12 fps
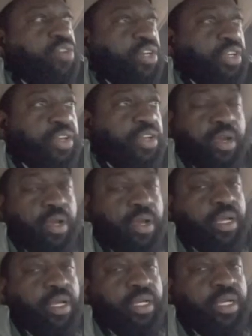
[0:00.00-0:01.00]
a year
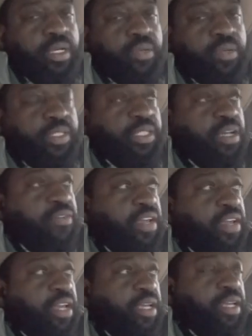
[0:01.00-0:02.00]
with stuff
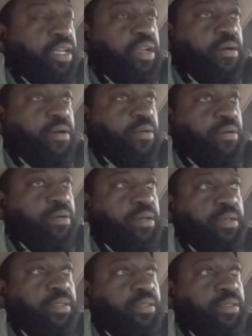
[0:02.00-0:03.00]
in it. You know,
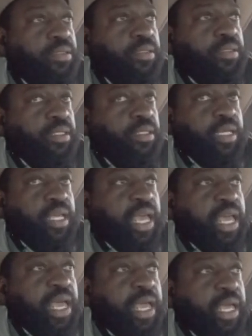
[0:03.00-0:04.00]

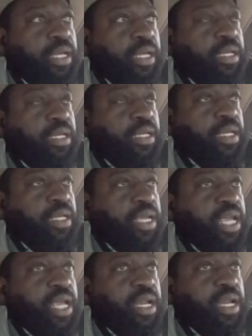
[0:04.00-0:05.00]
and
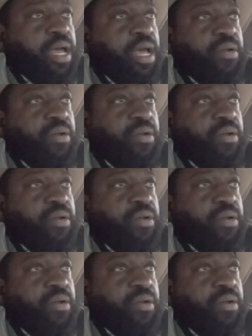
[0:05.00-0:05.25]
I don't